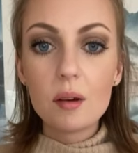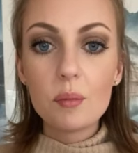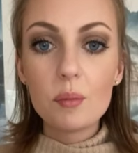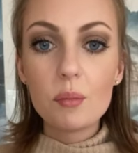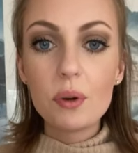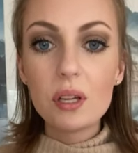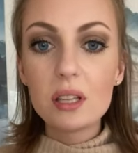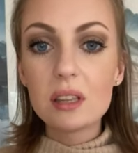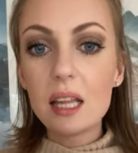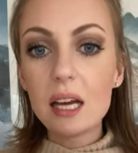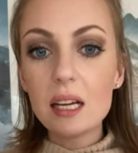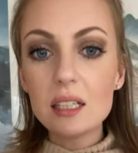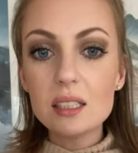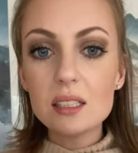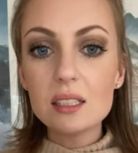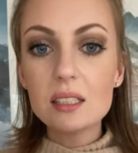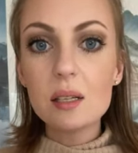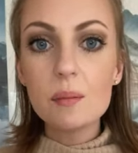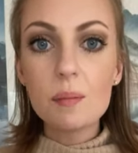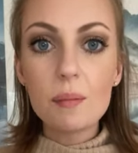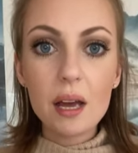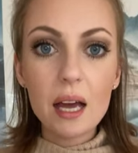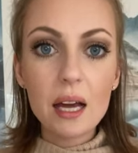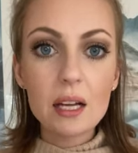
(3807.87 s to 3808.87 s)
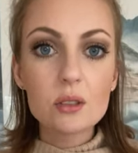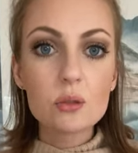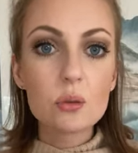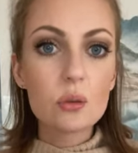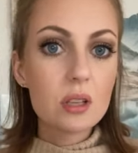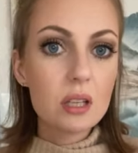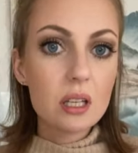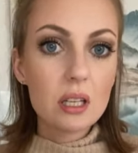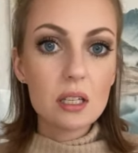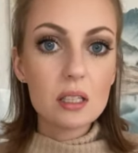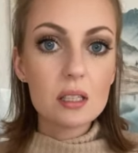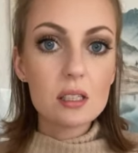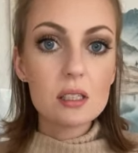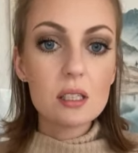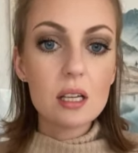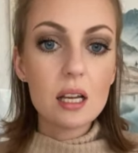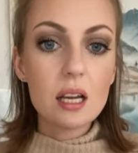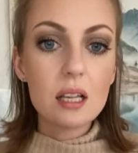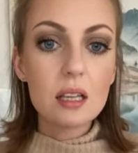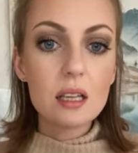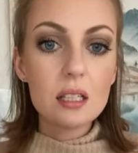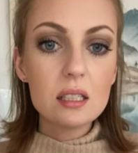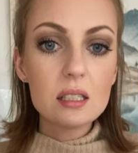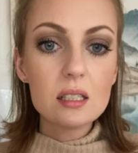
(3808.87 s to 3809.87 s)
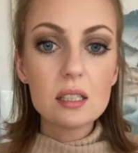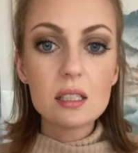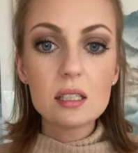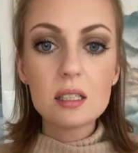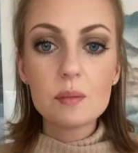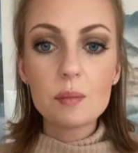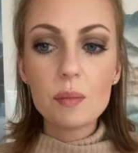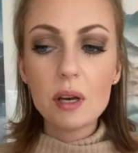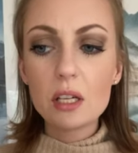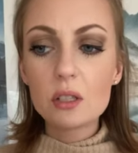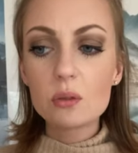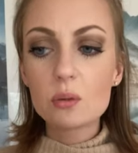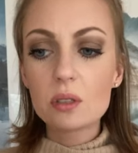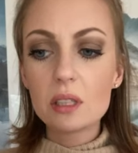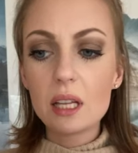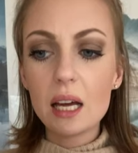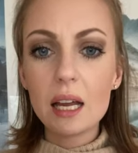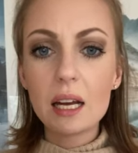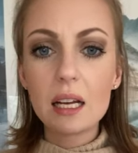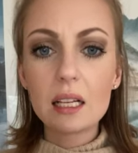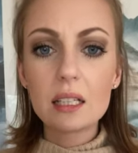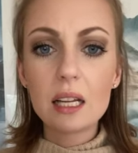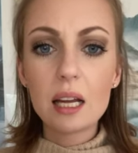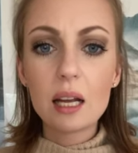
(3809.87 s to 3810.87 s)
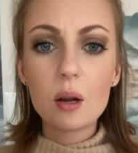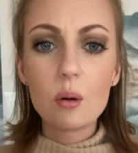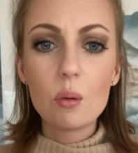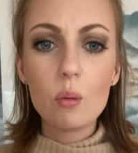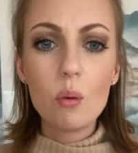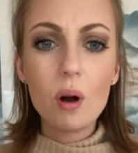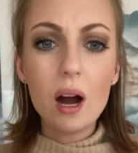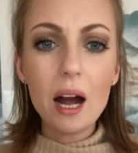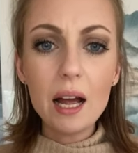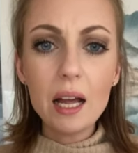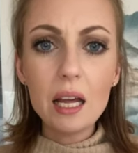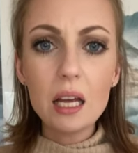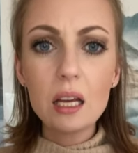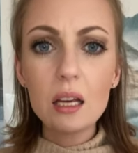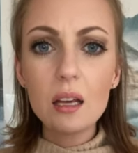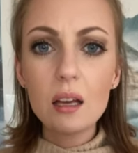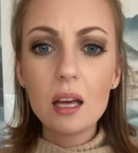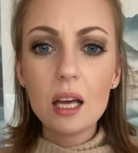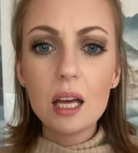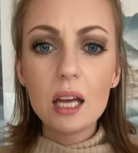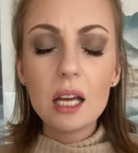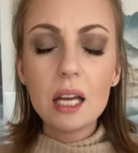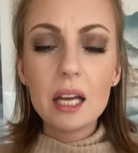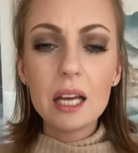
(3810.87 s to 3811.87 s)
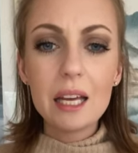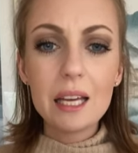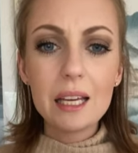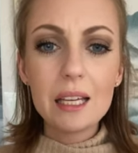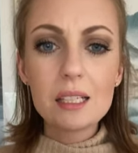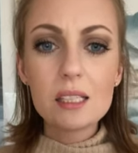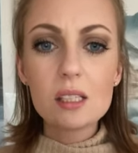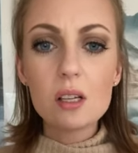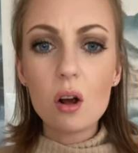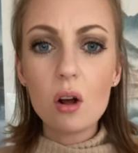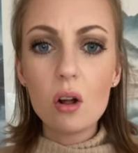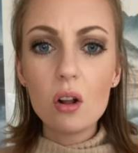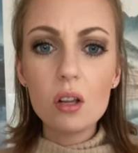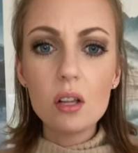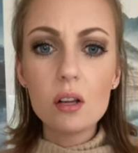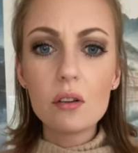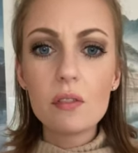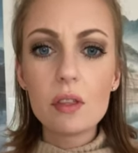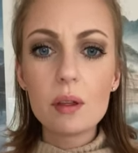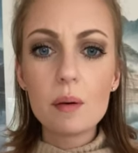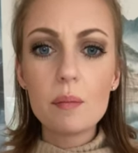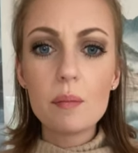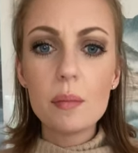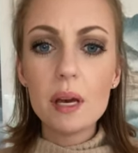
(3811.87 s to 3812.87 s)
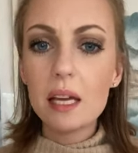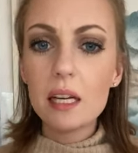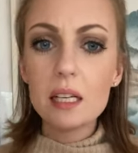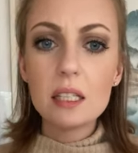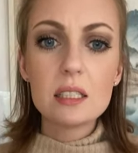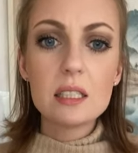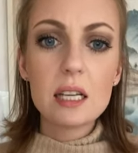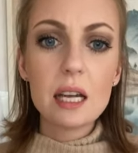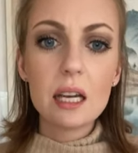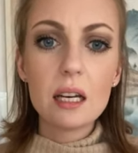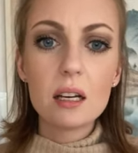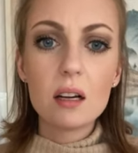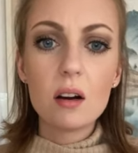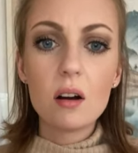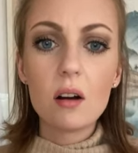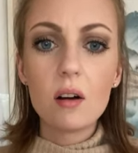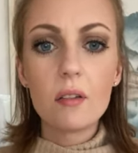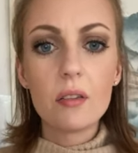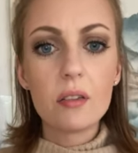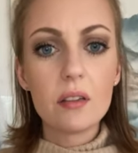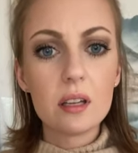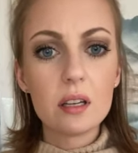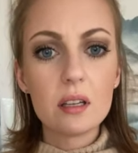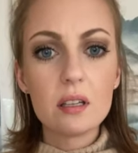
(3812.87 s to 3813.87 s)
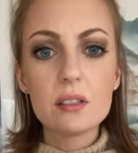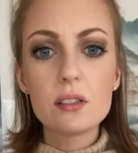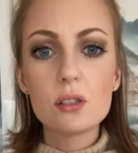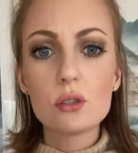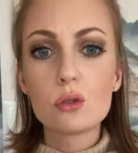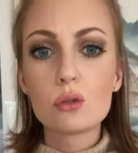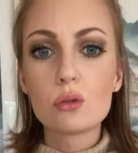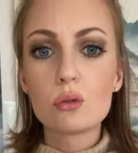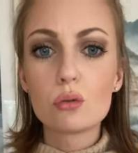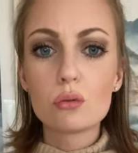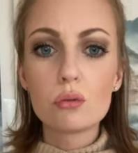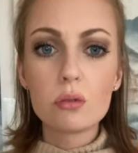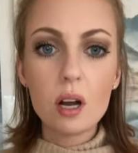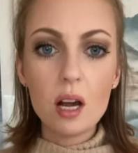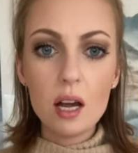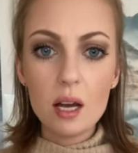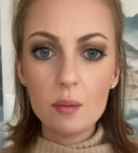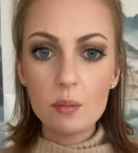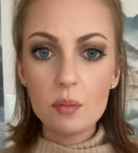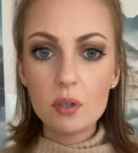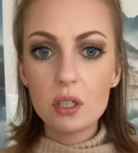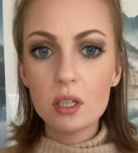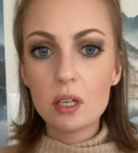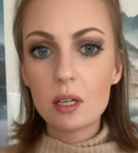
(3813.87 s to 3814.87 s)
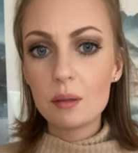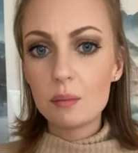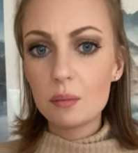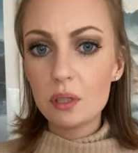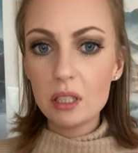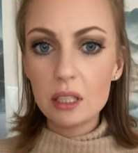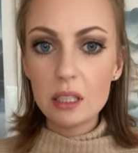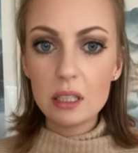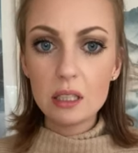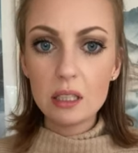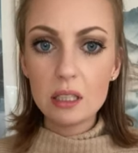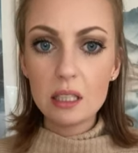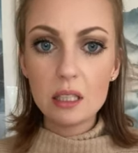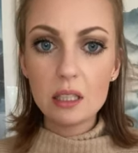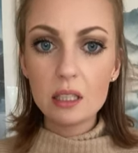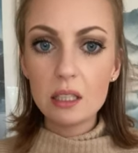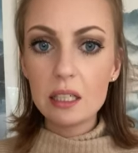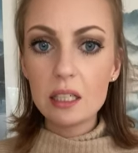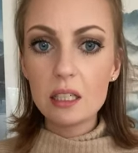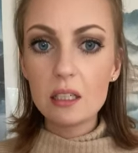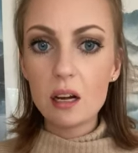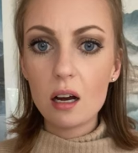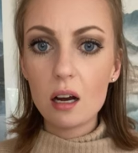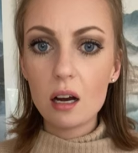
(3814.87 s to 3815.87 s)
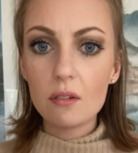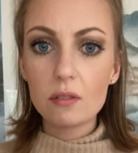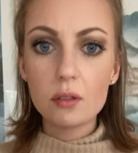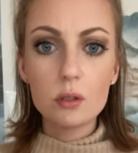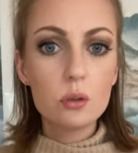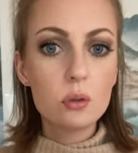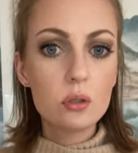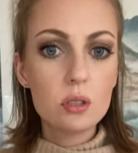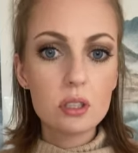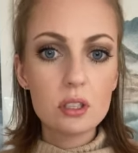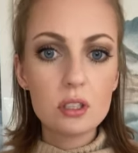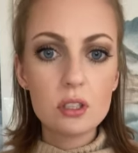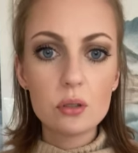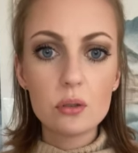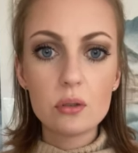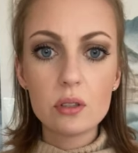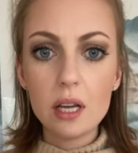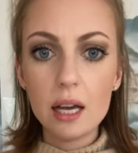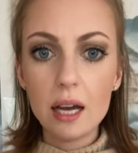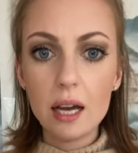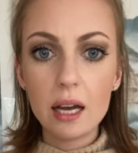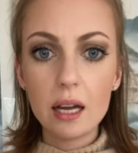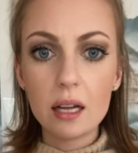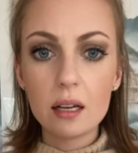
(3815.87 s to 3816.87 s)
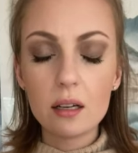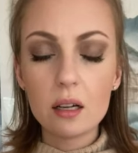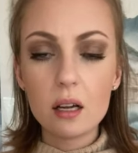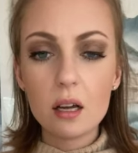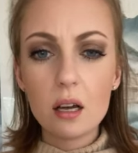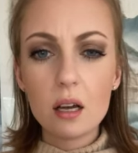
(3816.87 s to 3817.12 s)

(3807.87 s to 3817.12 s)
but that doesn't match with this, and this doesn't match with that. And like, why is all of the metadata on this scrubbed completely clean off? Who can do that?